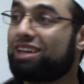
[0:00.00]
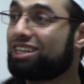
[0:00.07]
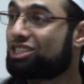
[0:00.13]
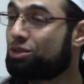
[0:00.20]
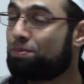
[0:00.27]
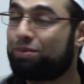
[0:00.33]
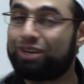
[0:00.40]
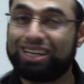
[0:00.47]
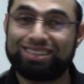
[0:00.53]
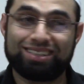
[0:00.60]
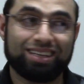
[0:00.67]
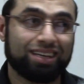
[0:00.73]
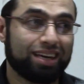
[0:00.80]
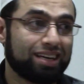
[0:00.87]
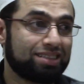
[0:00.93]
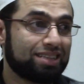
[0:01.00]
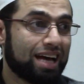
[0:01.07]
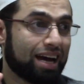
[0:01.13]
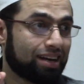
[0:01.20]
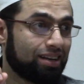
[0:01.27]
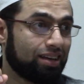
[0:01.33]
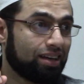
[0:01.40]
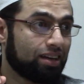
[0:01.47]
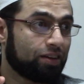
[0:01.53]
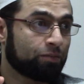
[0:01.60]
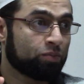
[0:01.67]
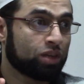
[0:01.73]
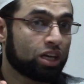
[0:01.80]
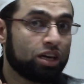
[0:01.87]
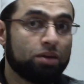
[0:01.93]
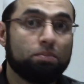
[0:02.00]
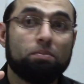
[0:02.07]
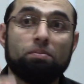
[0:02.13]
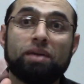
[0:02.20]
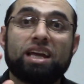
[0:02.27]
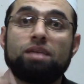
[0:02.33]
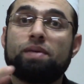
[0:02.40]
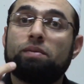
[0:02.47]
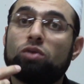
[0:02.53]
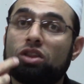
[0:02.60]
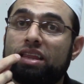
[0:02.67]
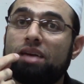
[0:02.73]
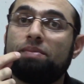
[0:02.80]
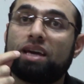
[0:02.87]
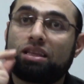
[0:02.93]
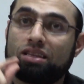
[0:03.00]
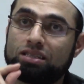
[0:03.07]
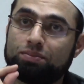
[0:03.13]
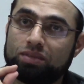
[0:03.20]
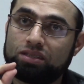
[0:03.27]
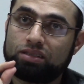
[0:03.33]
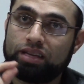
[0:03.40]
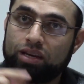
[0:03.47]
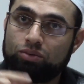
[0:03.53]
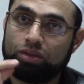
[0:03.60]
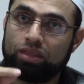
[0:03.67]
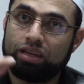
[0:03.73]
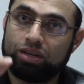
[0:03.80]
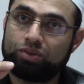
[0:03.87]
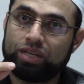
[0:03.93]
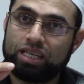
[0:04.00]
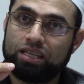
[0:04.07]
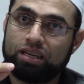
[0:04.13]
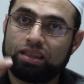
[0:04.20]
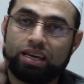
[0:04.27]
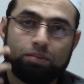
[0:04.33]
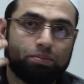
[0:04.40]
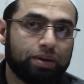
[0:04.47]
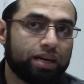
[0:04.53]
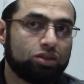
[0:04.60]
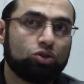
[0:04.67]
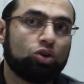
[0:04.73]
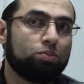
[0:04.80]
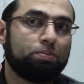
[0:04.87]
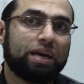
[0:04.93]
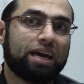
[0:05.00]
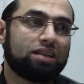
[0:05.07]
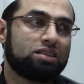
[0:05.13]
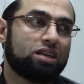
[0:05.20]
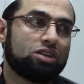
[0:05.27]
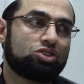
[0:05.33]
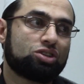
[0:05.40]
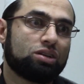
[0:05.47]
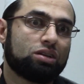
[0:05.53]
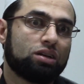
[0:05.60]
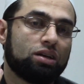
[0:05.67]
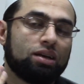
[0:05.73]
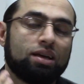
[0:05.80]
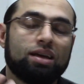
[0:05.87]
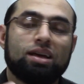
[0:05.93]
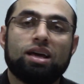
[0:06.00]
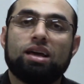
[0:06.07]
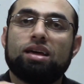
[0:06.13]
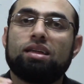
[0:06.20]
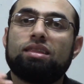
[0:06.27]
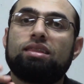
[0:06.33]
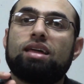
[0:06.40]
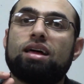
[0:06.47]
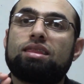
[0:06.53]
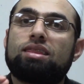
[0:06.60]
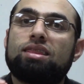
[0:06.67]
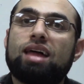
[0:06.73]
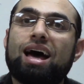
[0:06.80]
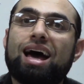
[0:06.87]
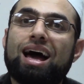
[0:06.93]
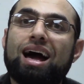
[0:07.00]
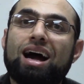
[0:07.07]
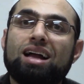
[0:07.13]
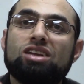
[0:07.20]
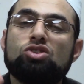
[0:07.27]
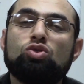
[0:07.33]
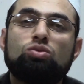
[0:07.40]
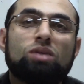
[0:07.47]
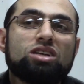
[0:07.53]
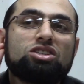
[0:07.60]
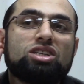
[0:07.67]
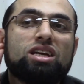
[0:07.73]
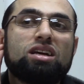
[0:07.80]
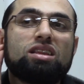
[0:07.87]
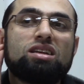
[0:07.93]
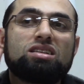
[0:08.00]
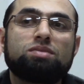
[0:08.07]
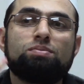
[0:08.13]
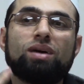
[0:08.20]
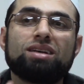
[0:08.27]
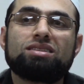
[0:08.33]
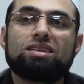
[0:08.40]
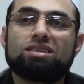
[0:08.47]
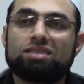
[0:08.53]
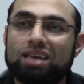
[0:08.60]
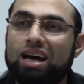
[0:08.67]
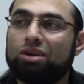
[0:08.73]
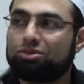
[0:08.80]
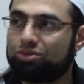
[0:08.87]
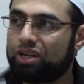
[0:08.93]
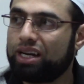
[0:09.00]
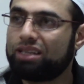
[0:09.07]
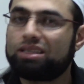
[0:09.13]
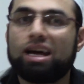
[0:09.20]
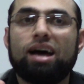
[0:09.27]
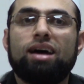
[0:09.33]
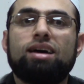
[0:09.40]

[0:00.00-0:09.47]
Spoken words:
Not pressing, exactly. Many people, they make this mistake when they're reading, they don't pay attention. The val, you must hear this buzzing sound, right?